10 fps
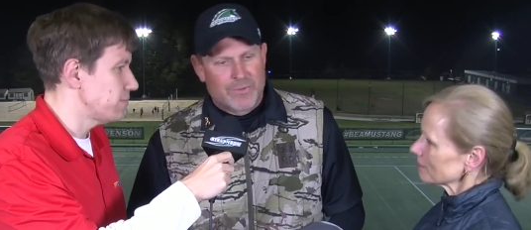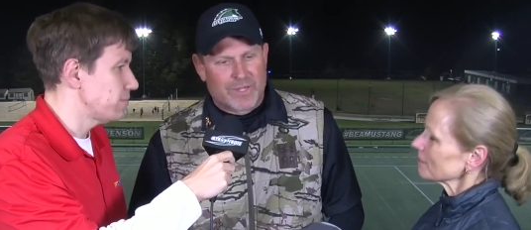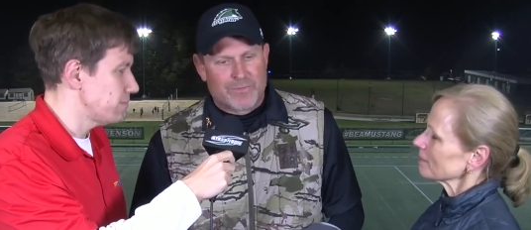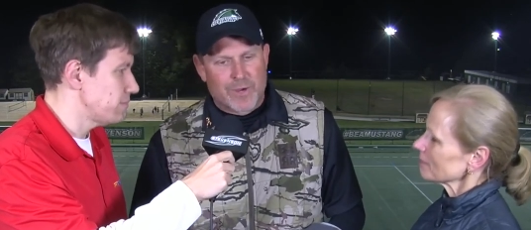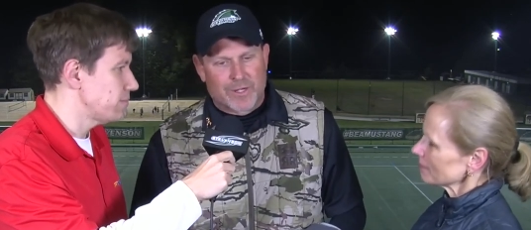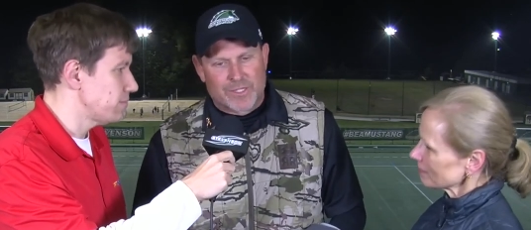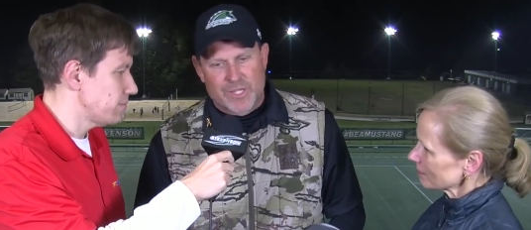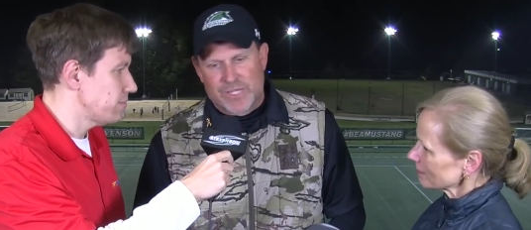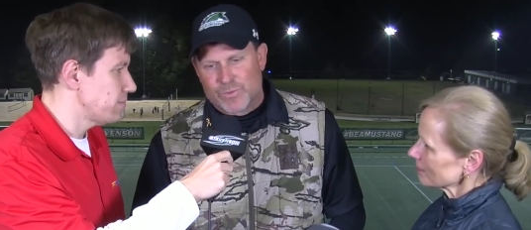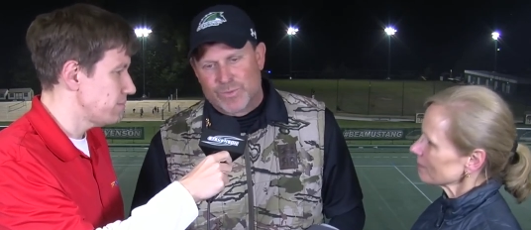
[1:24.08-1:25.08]
Speaker 1: and we give Mark a
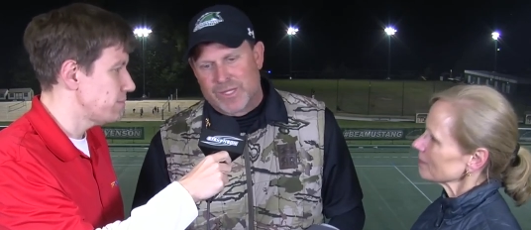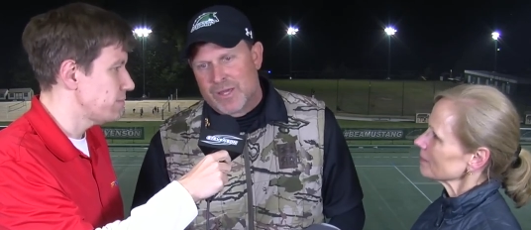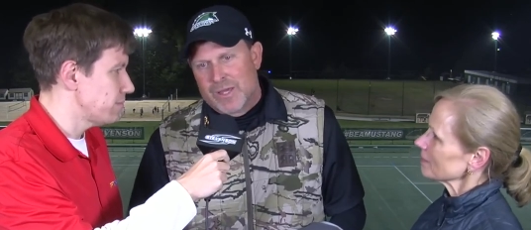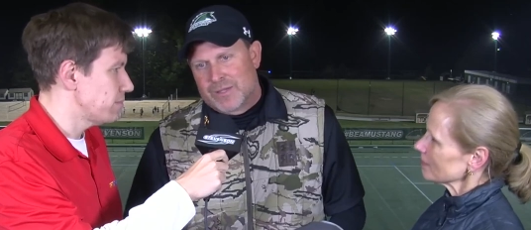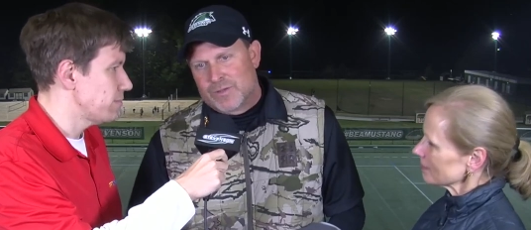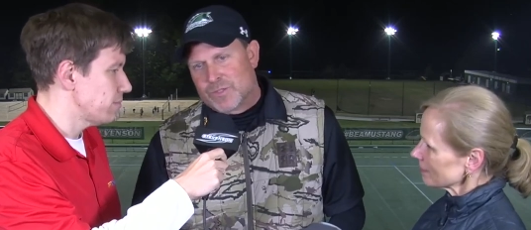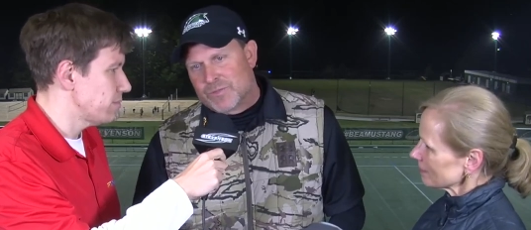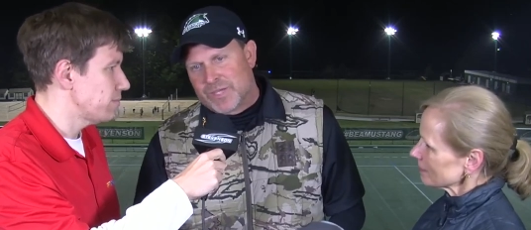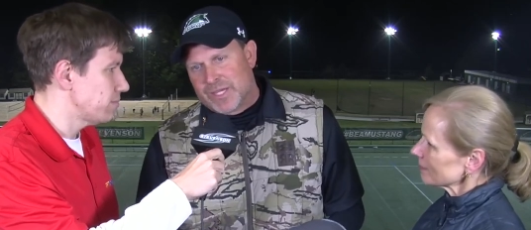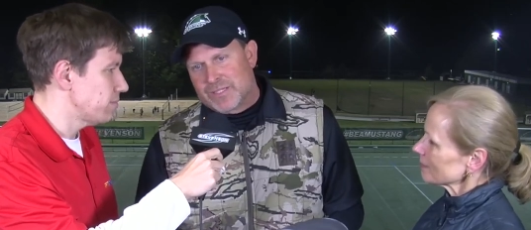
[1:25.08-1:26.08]
chance when we do
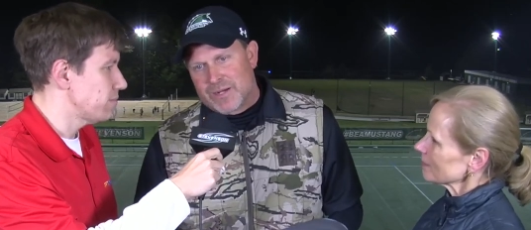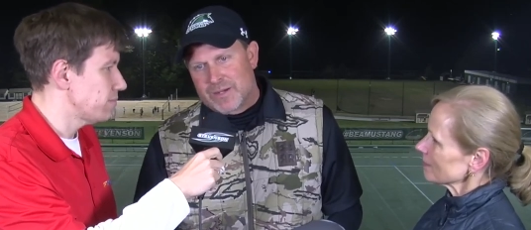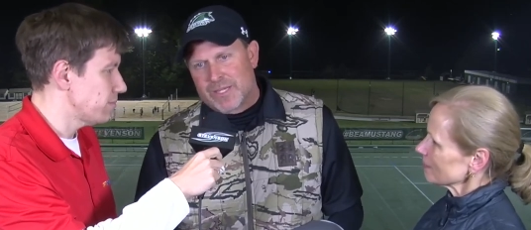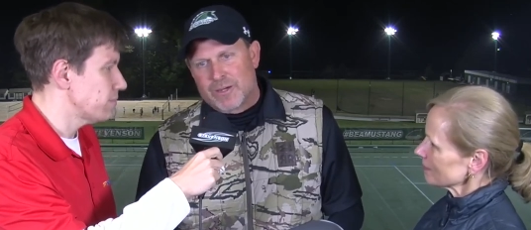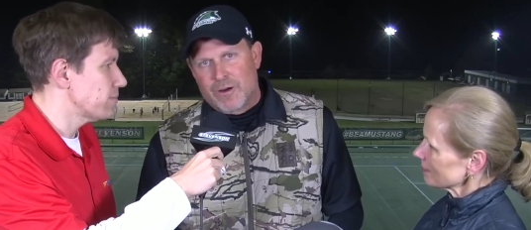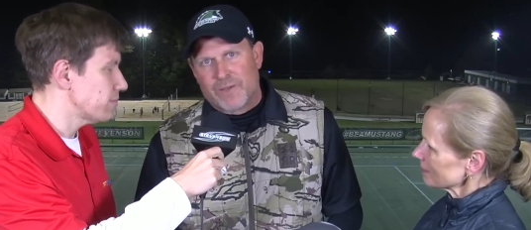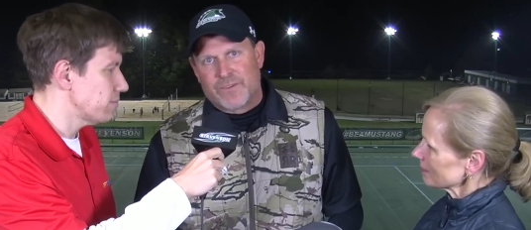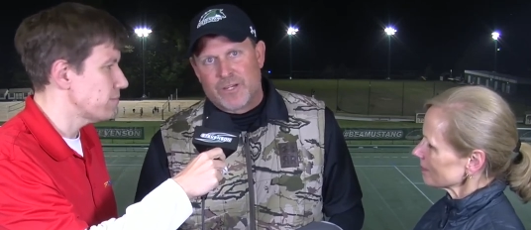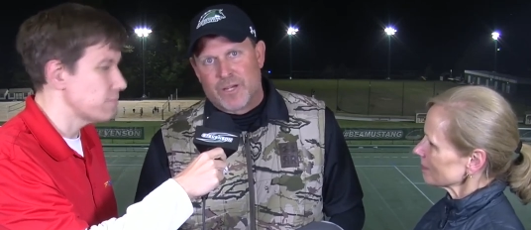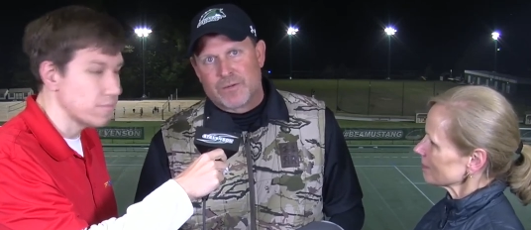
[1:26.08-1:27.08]
some things. And I think our
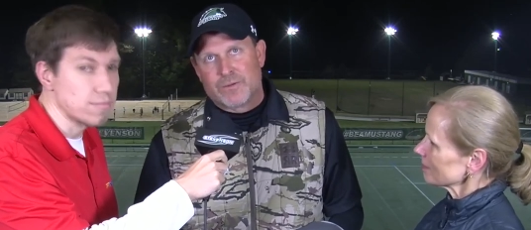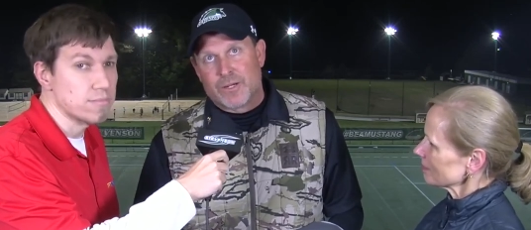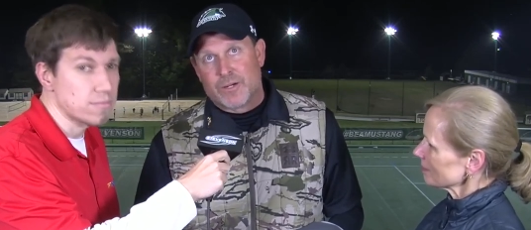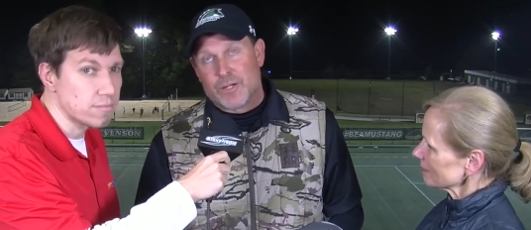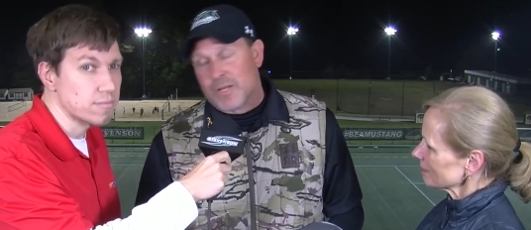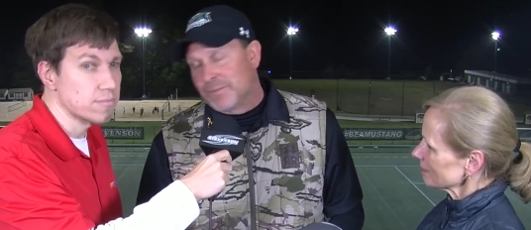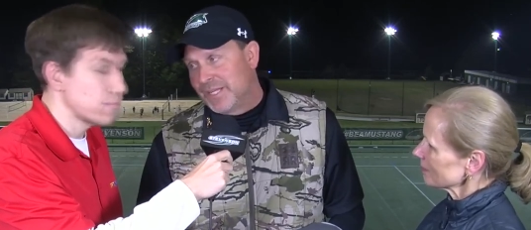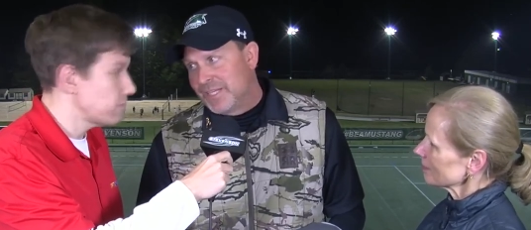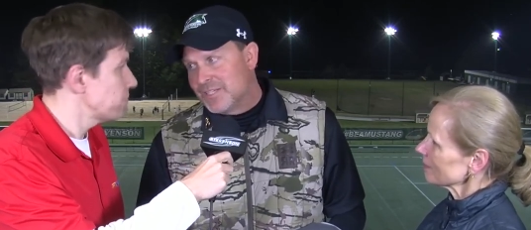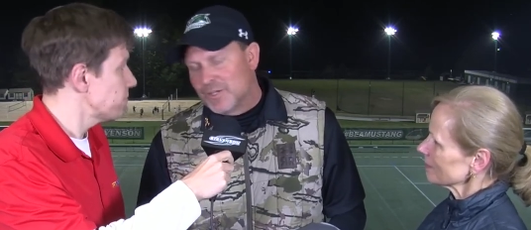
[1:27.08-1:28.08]
off young your young
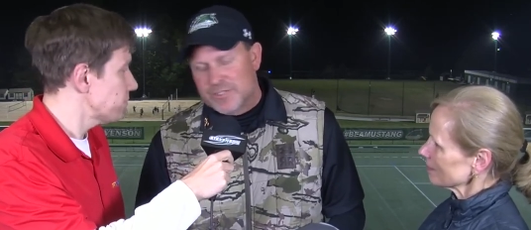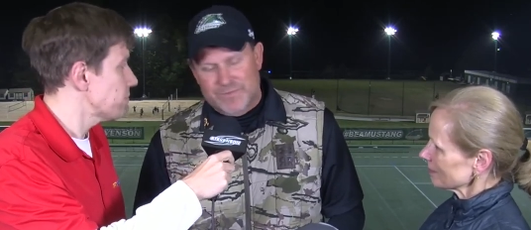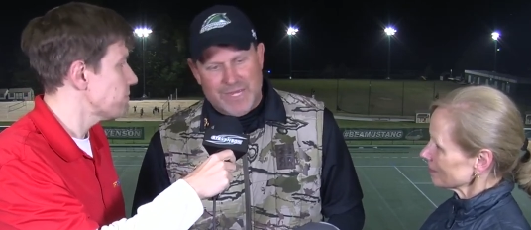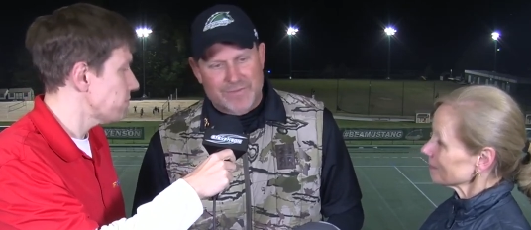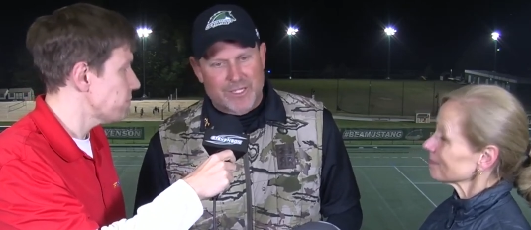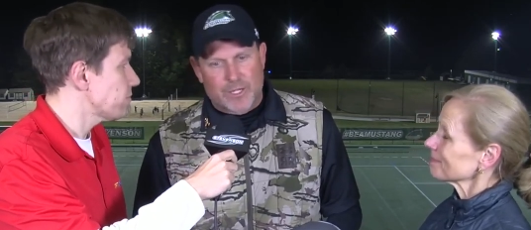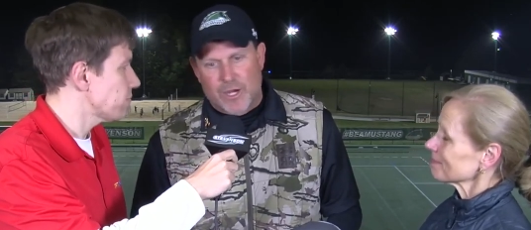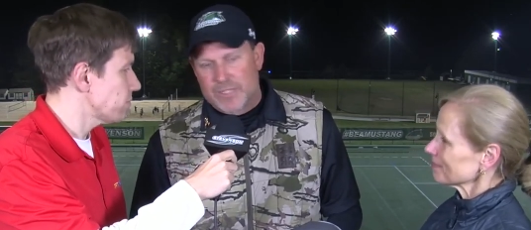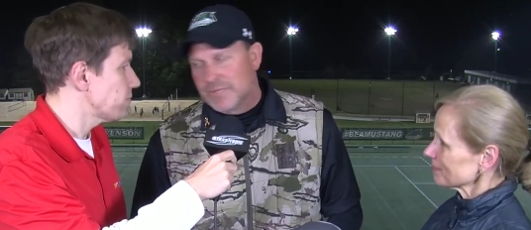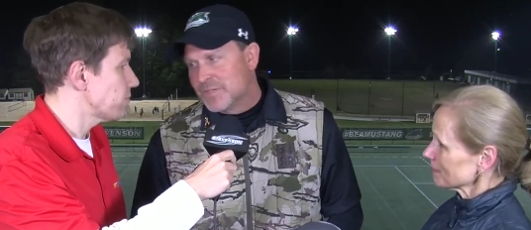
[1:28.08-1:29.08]
middies, you know, sometimes get
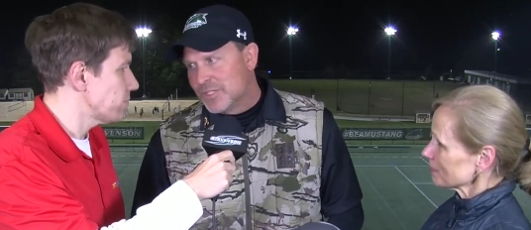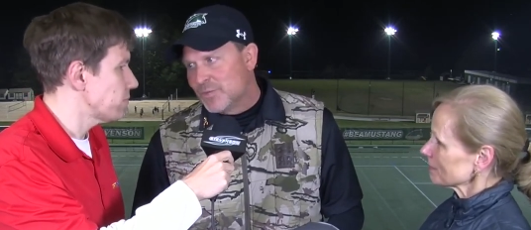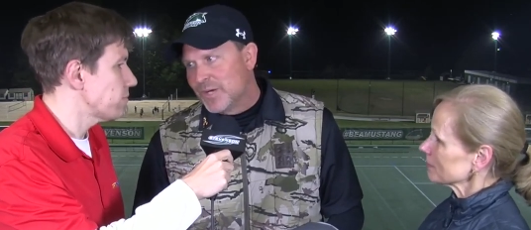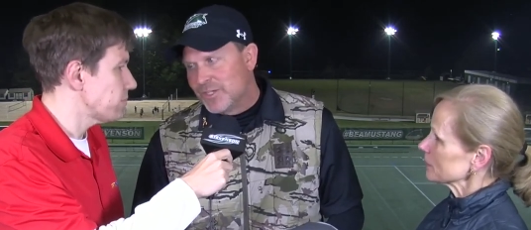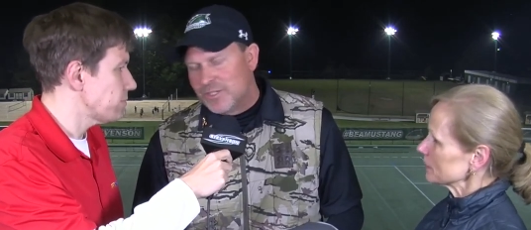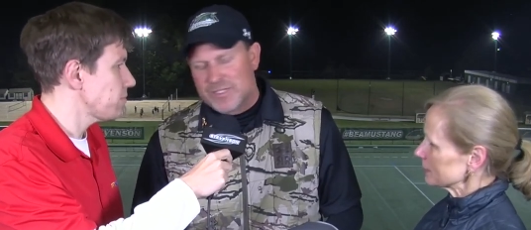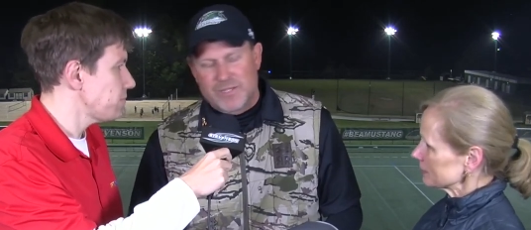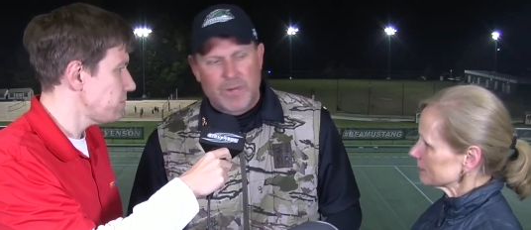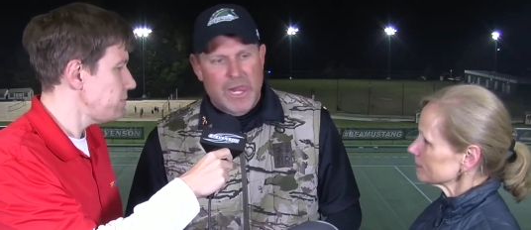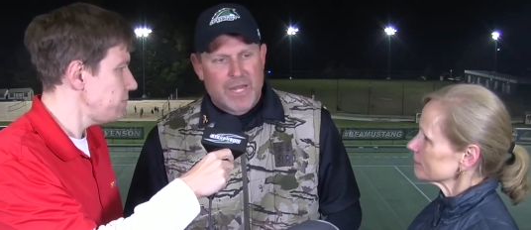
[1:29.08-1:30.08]
caught in some situations
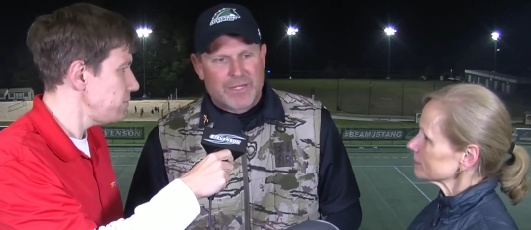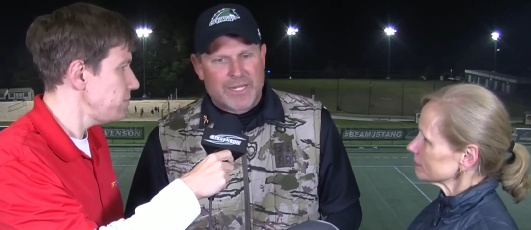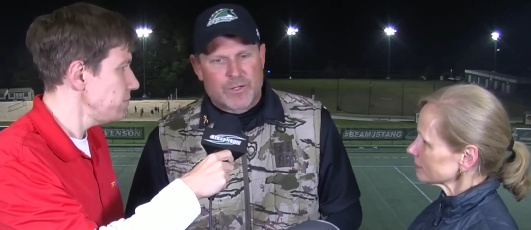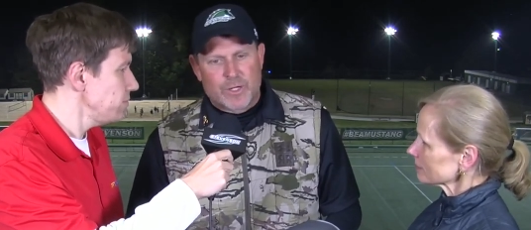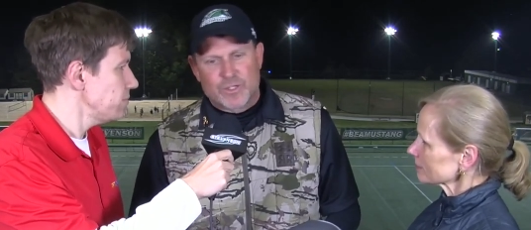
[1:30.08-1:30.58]
and they don't